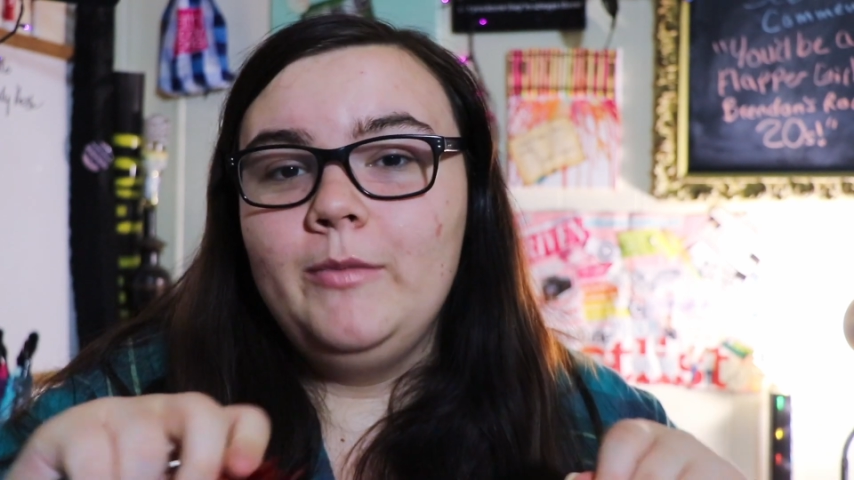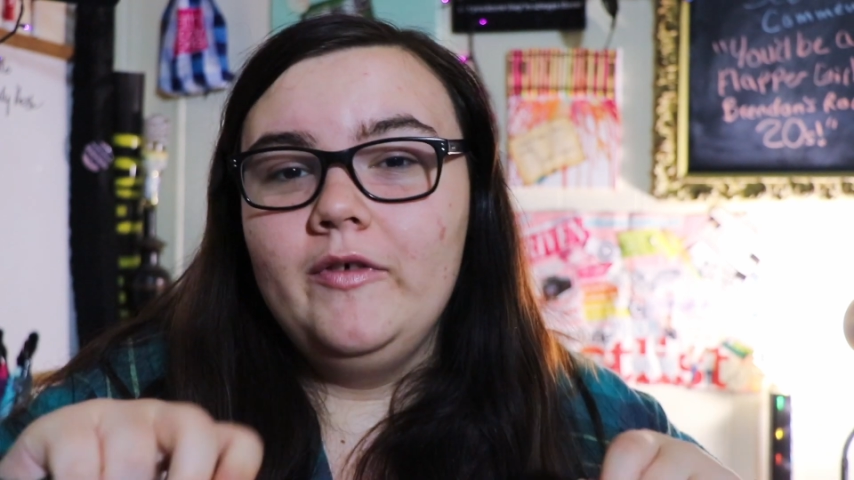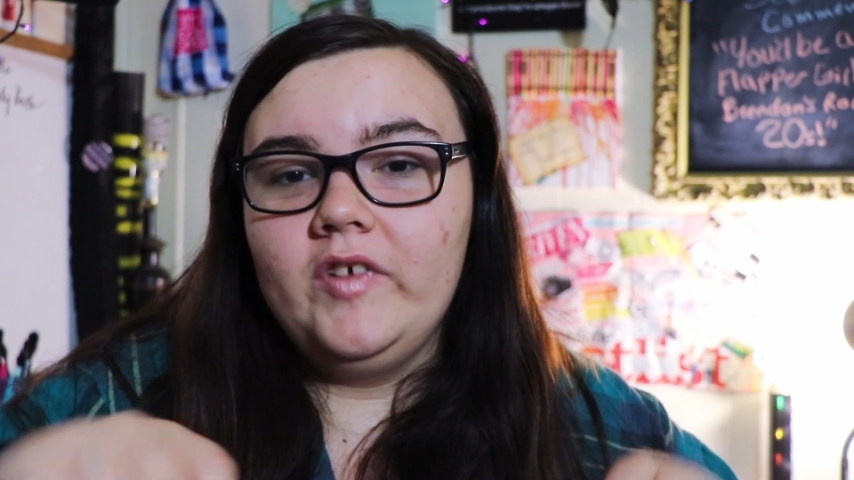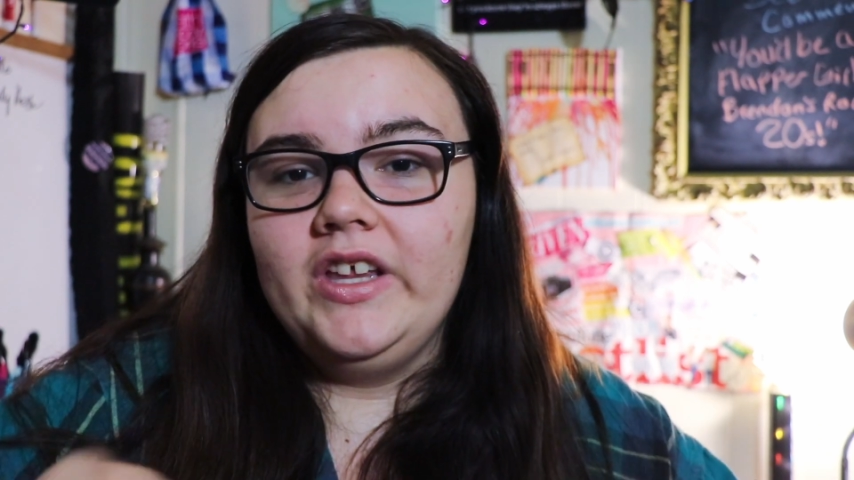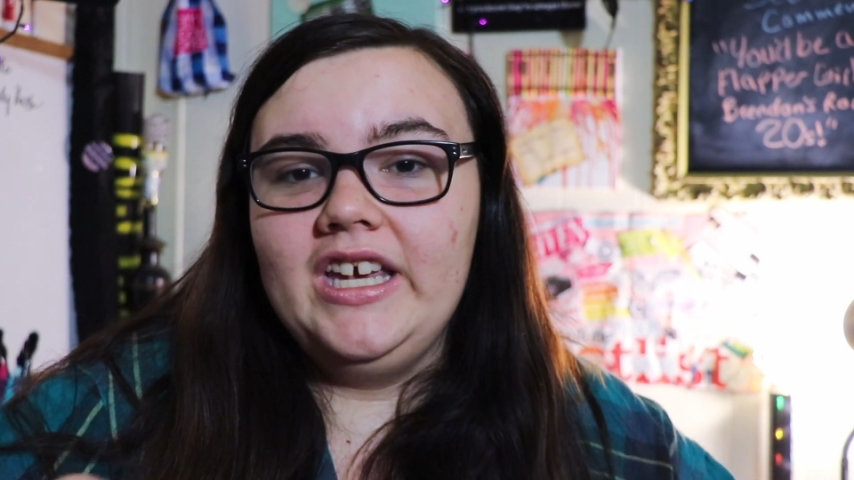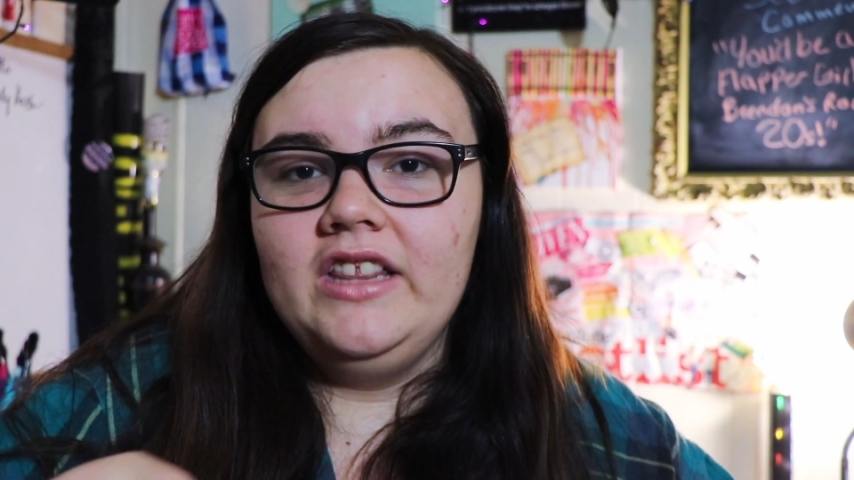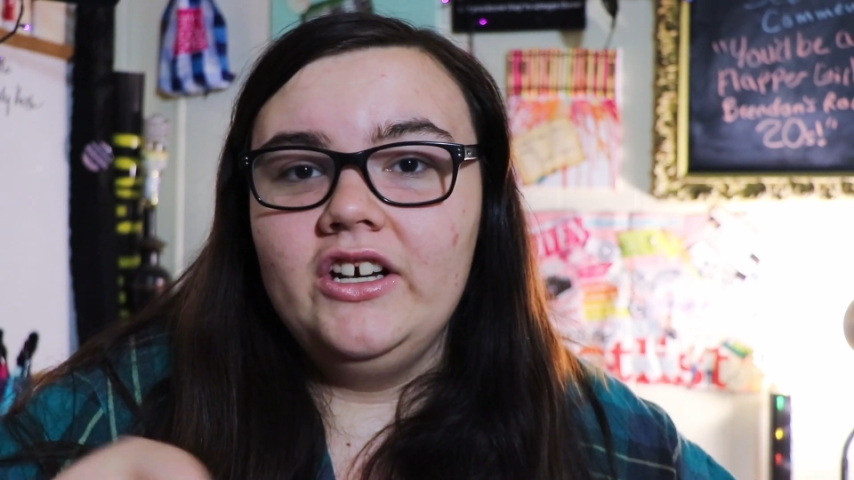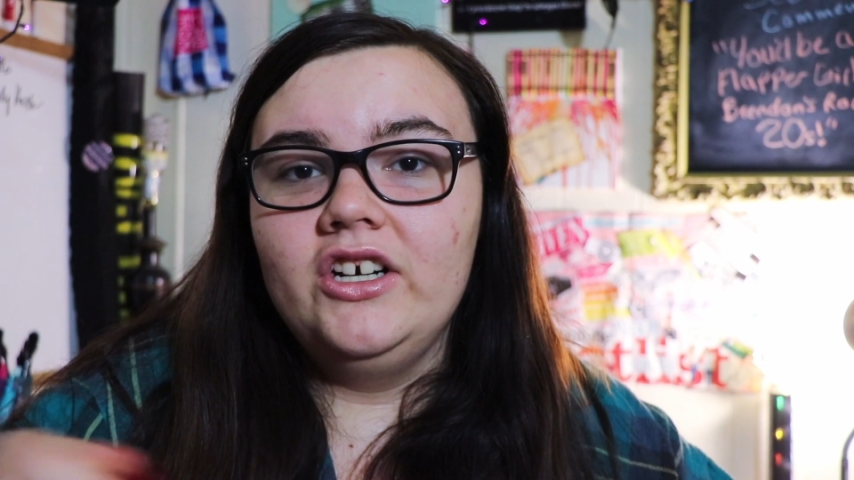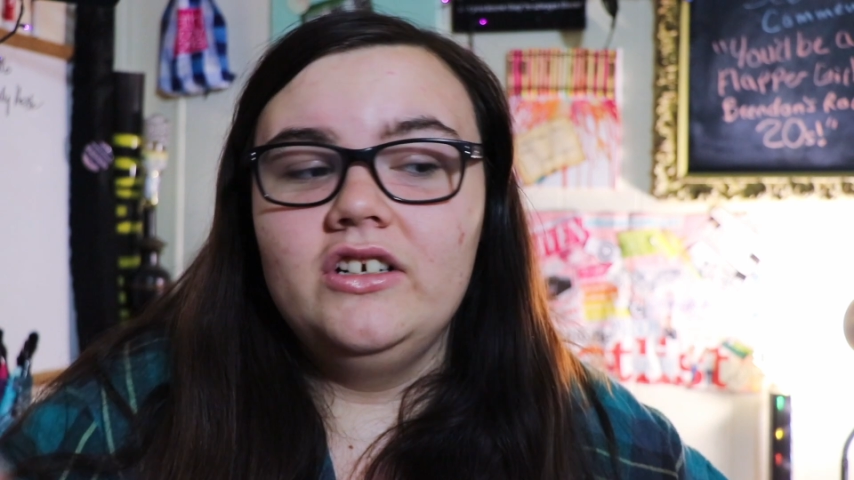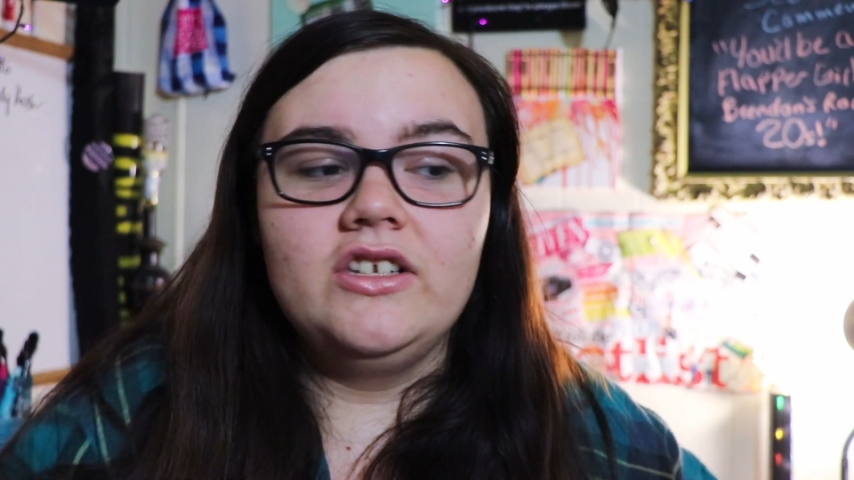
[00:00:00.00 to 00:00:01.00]
perfectly in
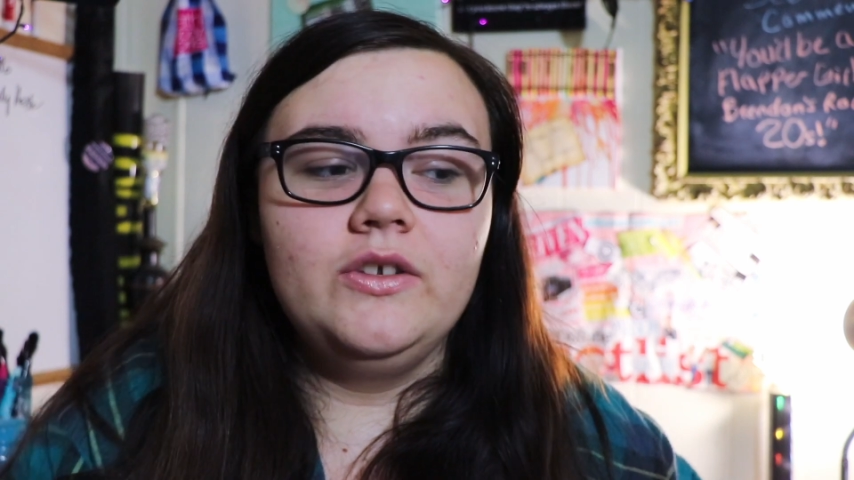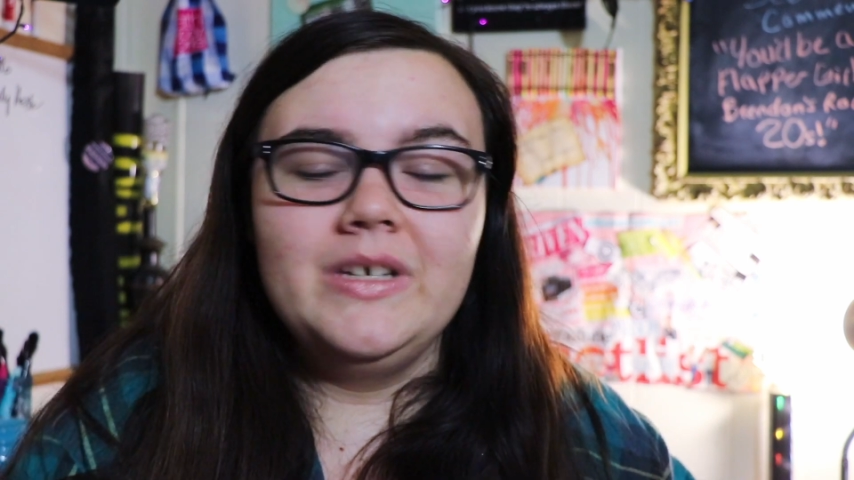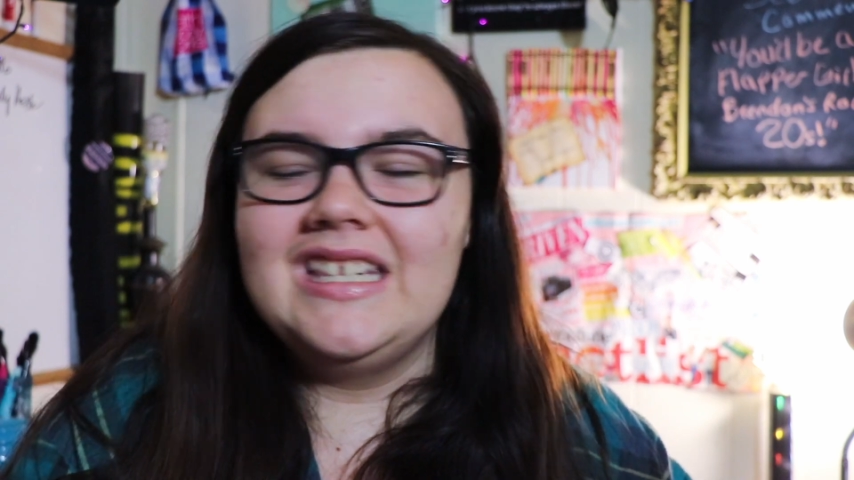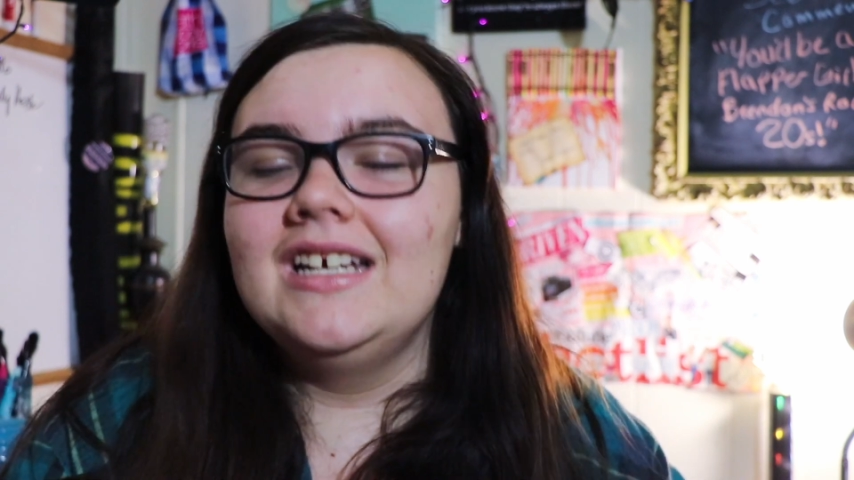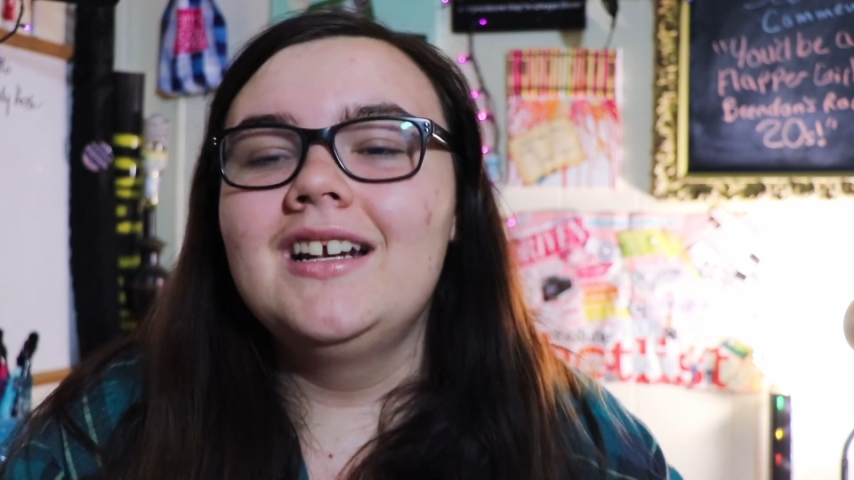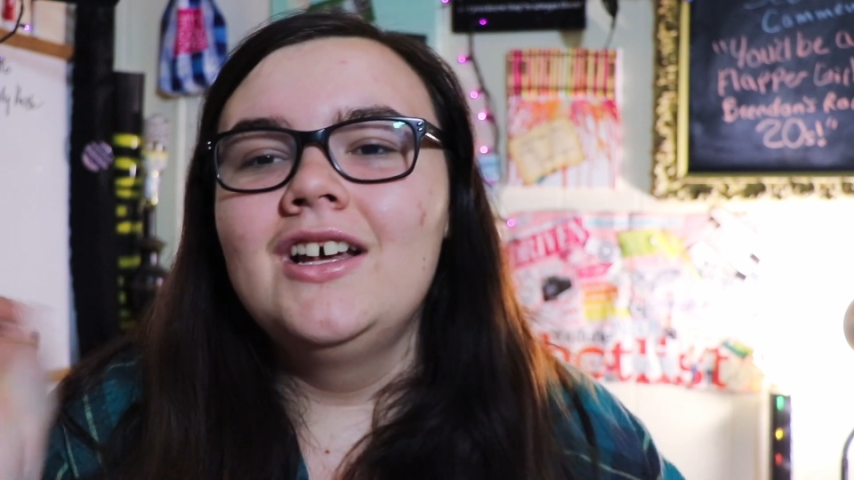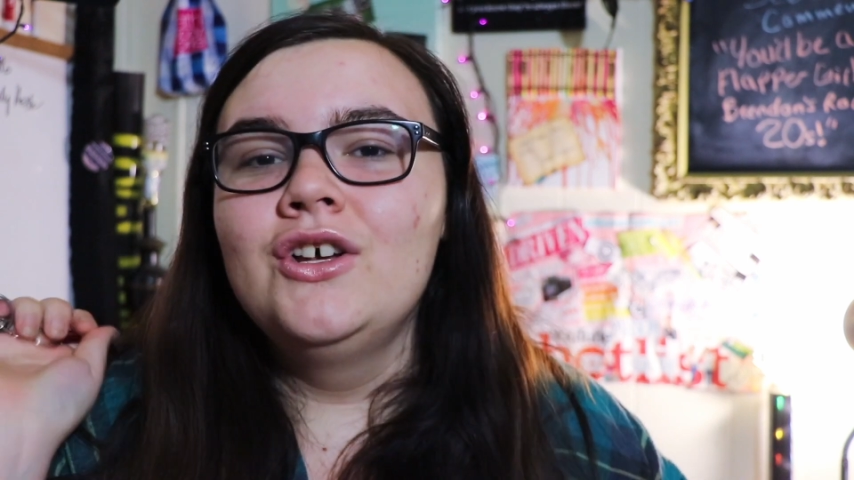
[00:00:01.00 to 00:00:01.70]
there to twist it.